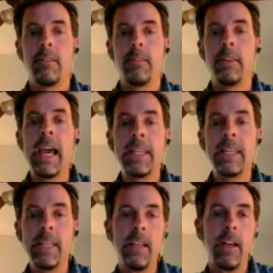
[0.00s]
the
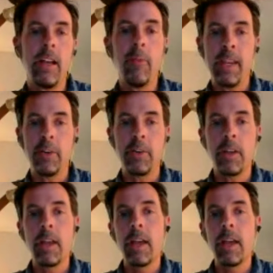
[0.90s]
idea of a web
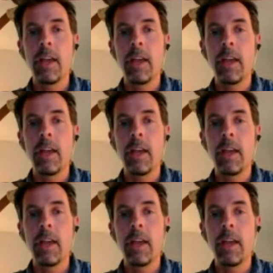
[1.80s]
page